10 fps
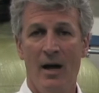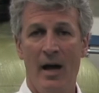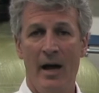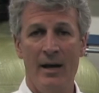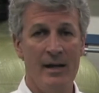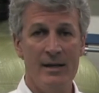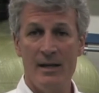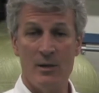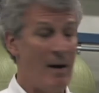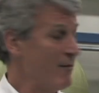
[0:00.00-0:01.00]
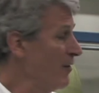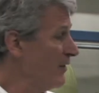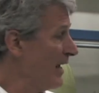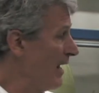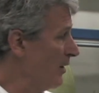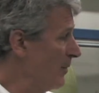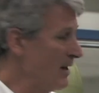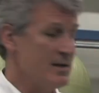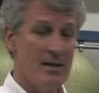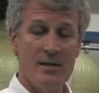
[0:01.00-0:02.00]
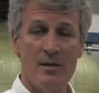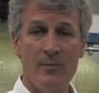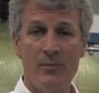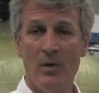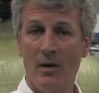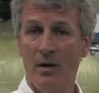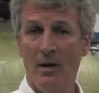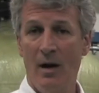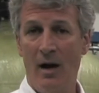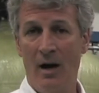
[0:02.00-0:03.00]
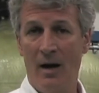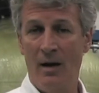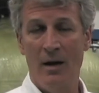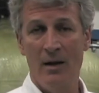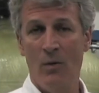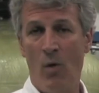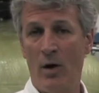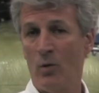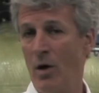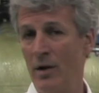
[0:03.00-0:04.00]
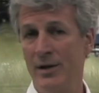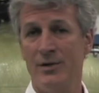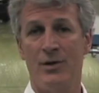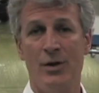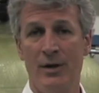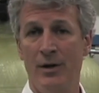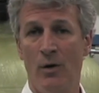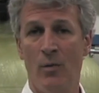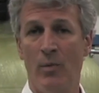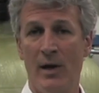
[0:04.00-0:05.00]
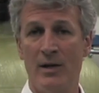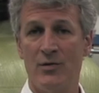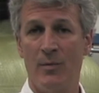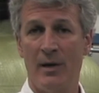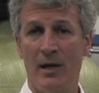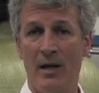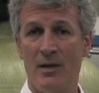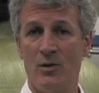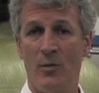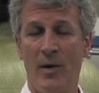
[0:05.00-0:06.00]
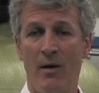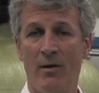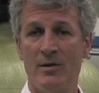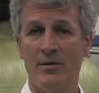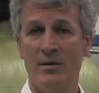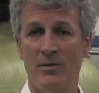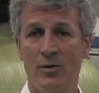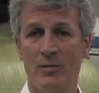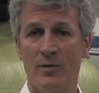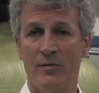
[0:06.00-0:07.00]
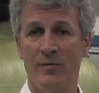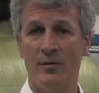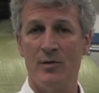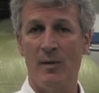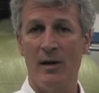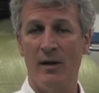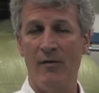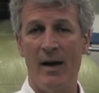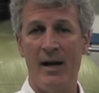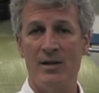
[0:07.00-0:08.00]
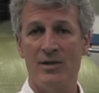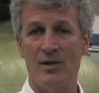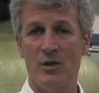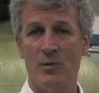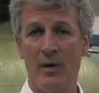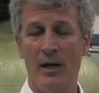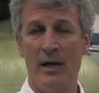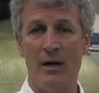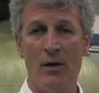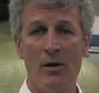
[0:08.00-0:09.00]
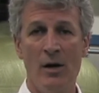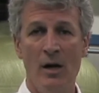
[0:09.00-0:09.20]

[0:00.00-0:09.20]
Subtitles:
And it's about a 50-gallon-a-minute system. The water quality is good, no complaints from the kids or the parents in terms of smelling of eggs since it's been in here.